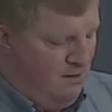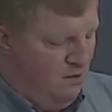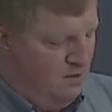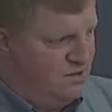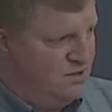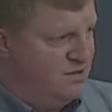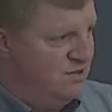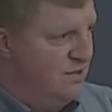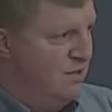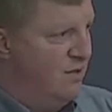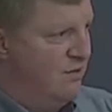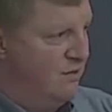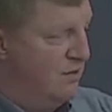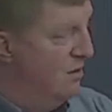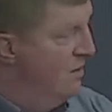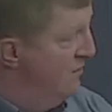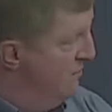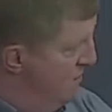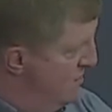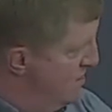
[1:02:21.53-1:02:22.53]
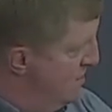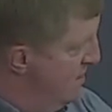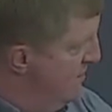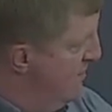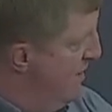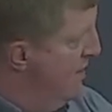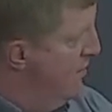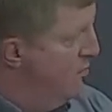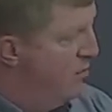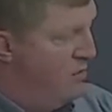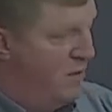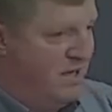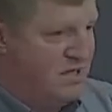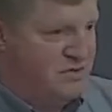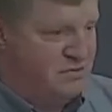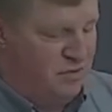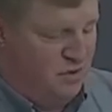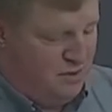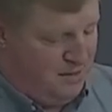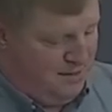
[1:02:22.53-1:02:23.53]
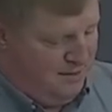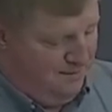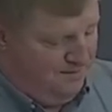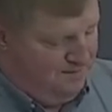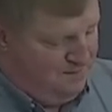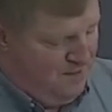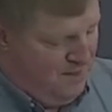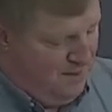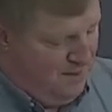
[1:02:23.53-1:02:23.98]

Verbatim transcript: which is another University of Iowa Press book.